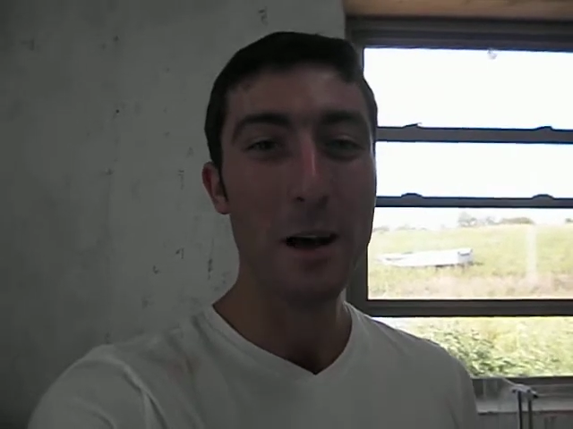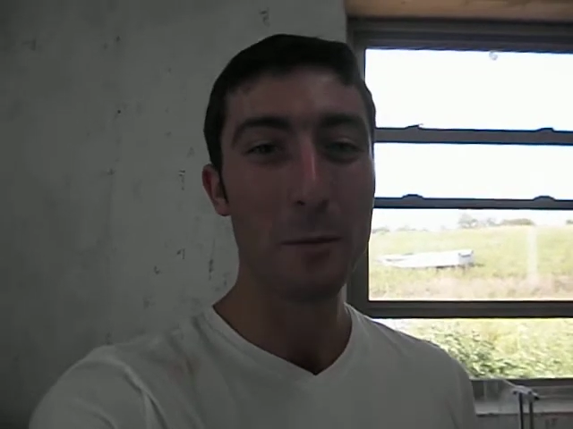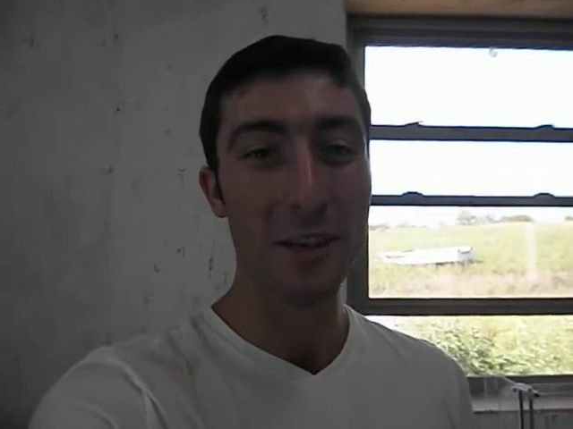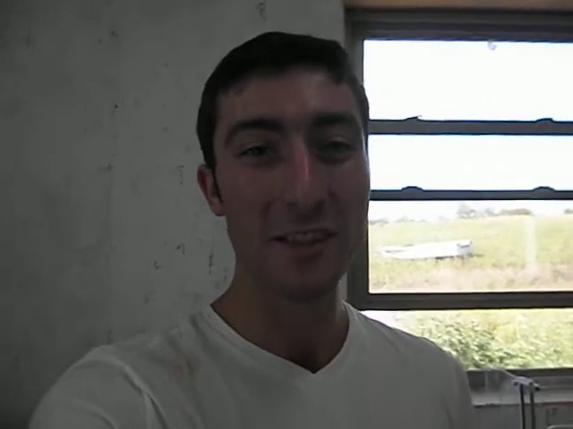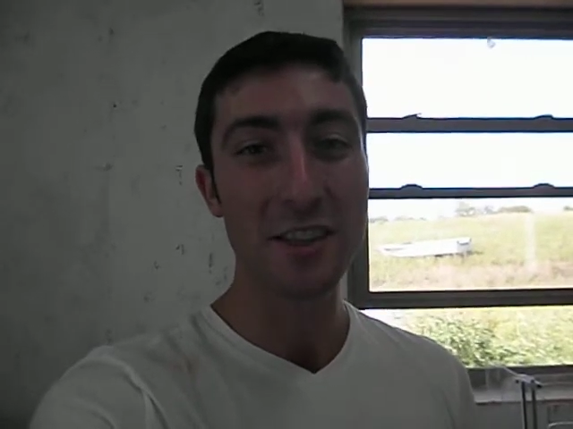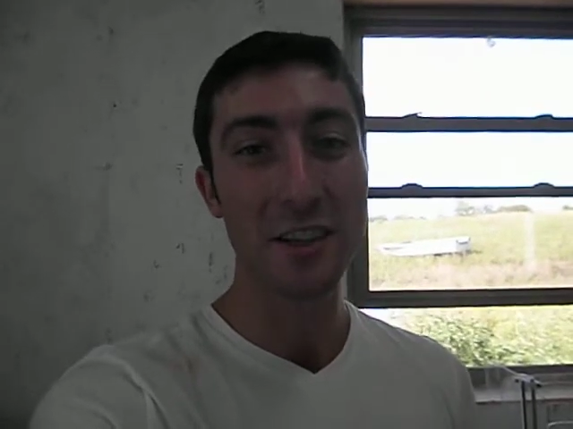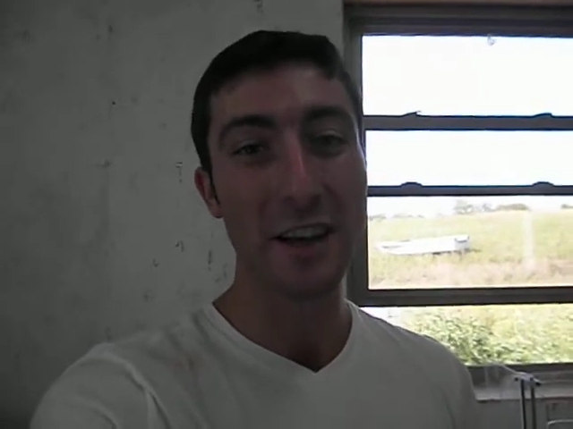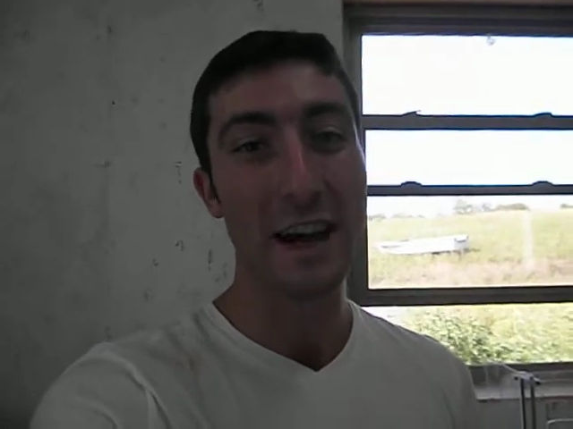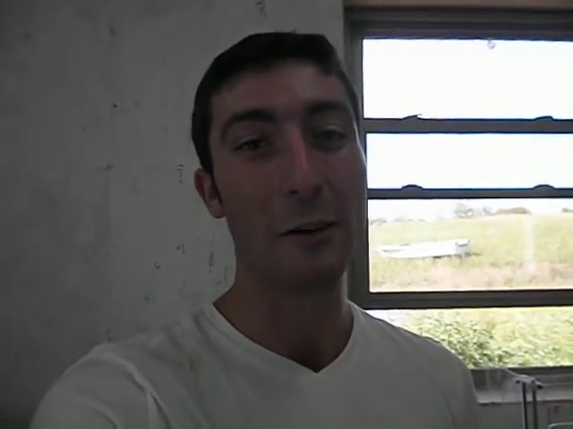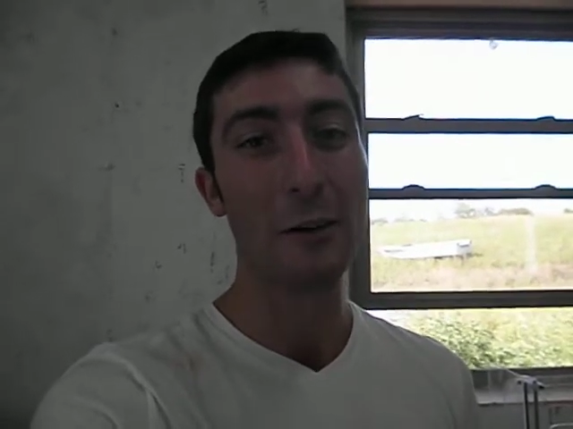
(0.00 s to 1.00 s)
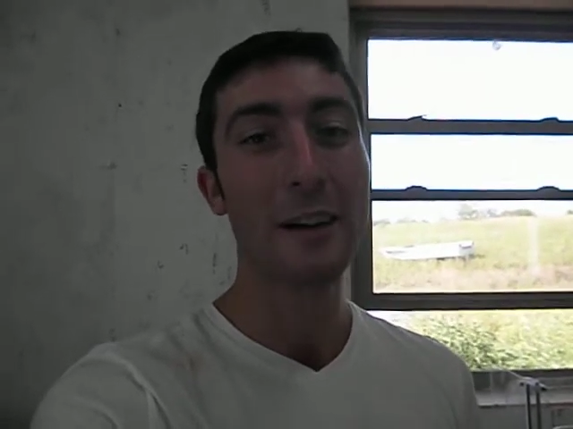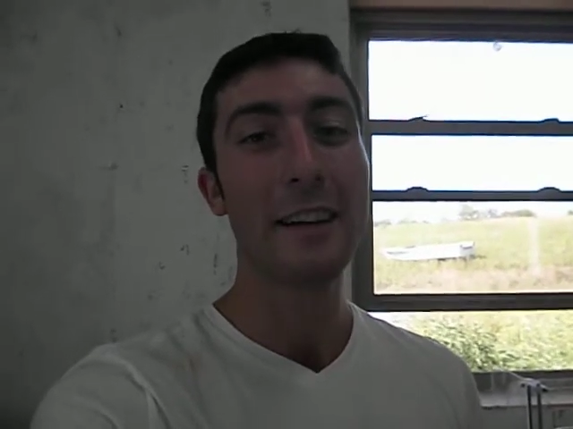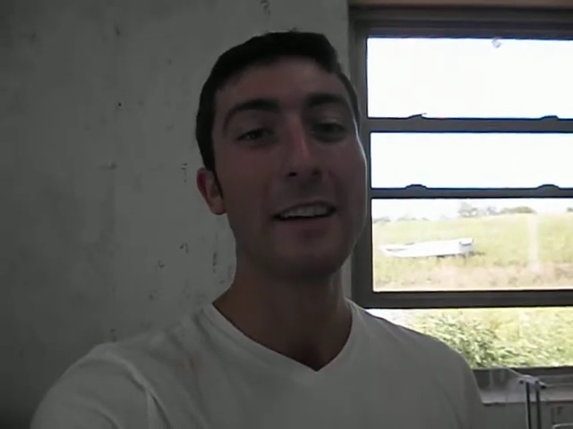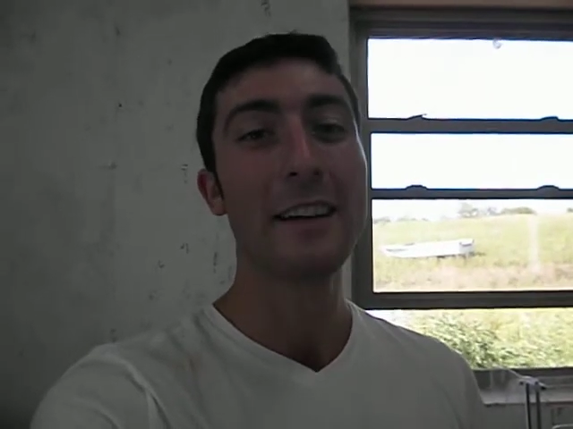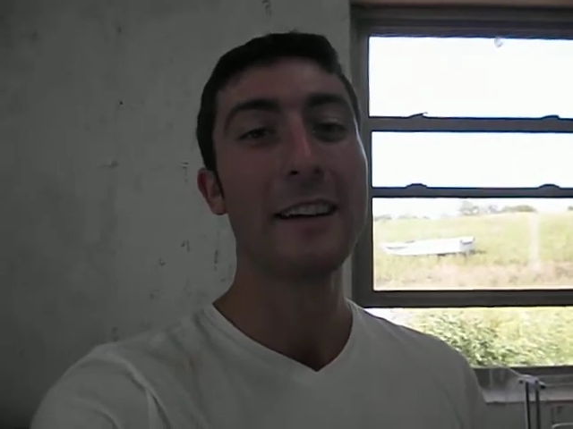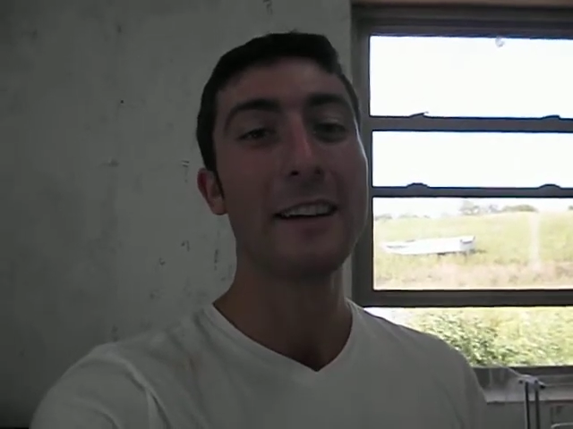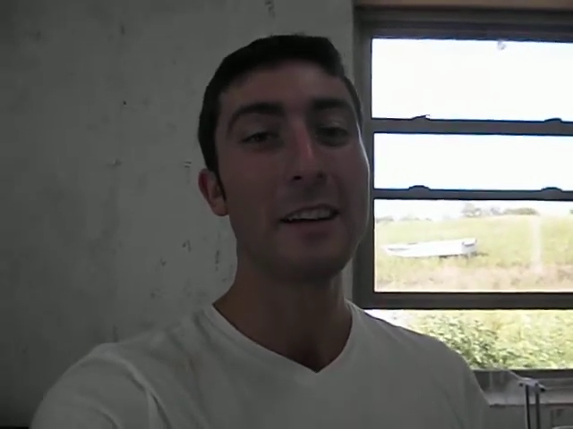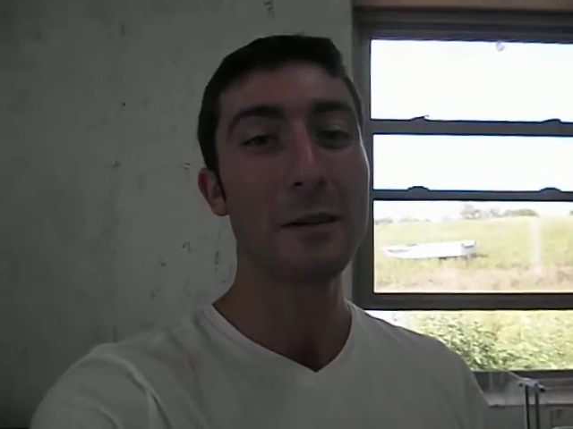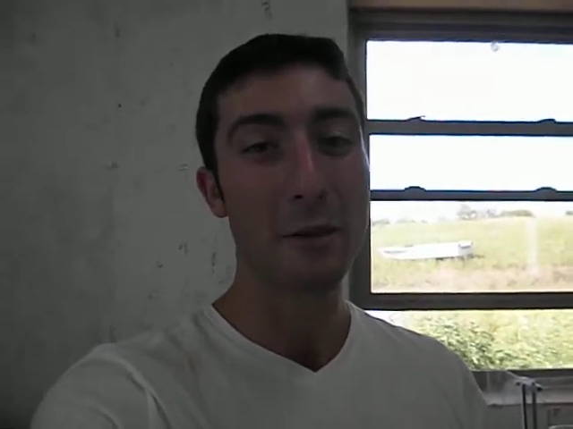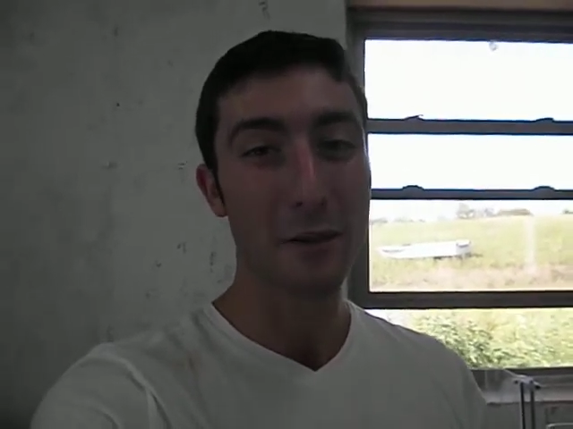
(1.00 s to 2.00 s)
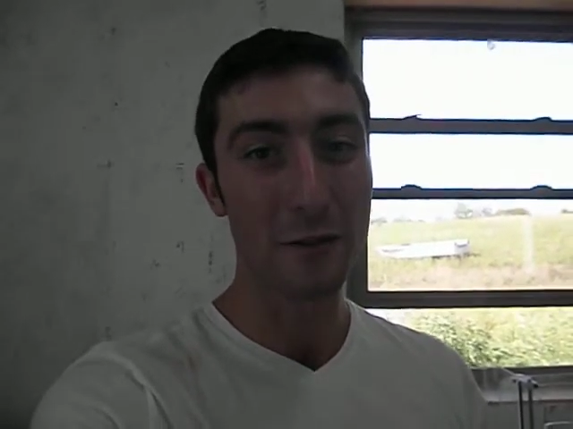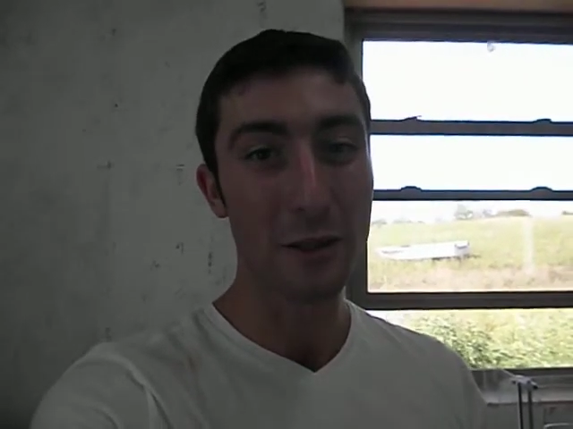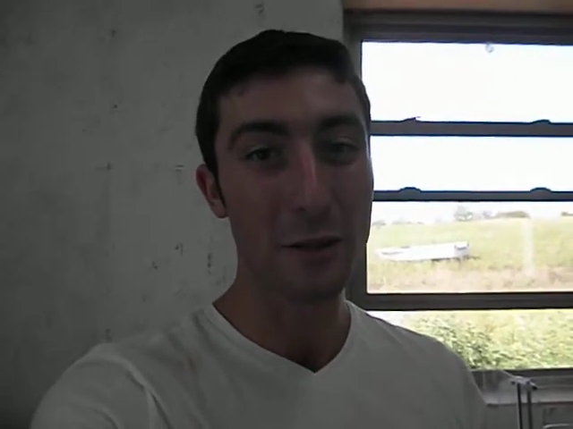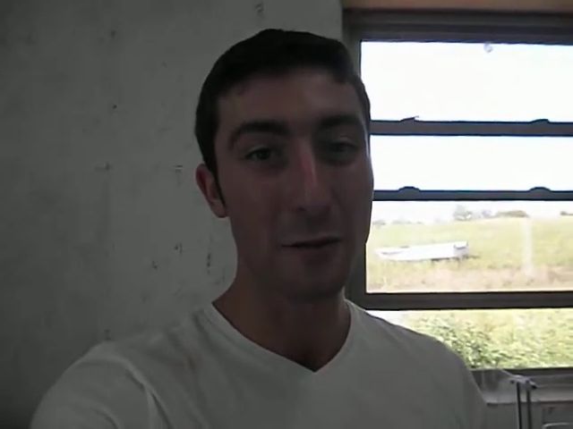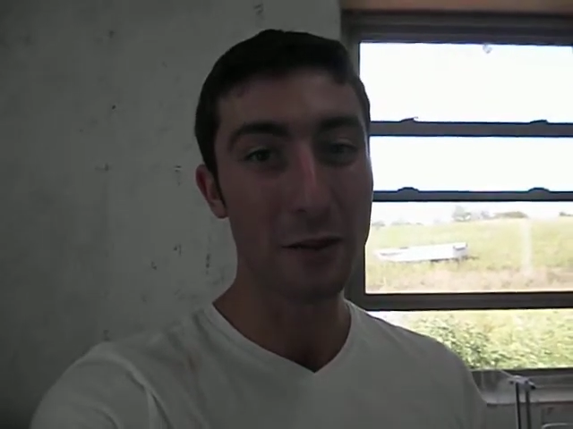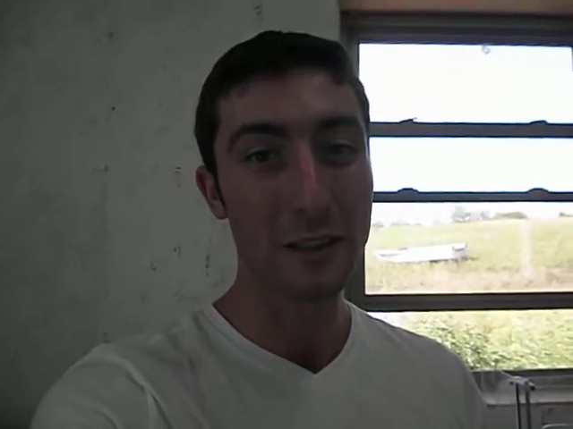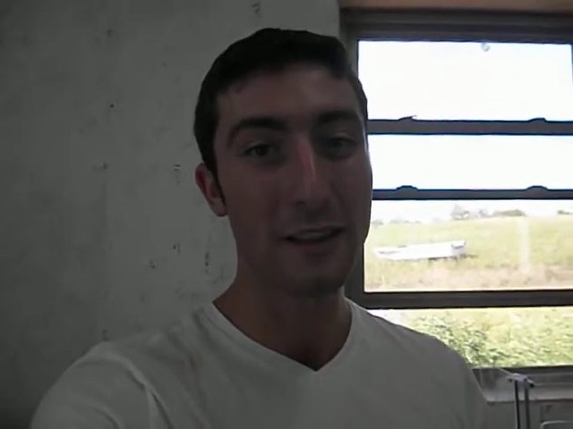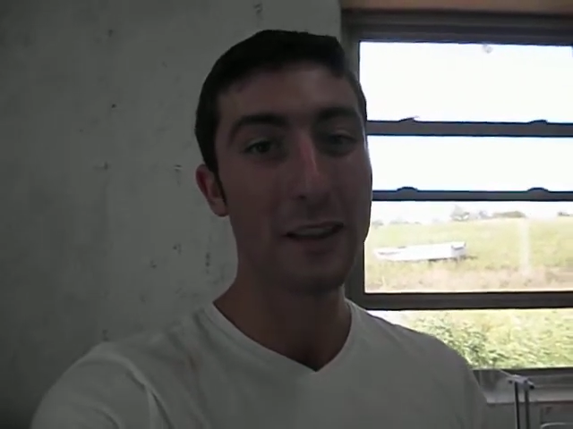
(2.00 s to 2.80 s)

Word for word: But it's done now. But for you,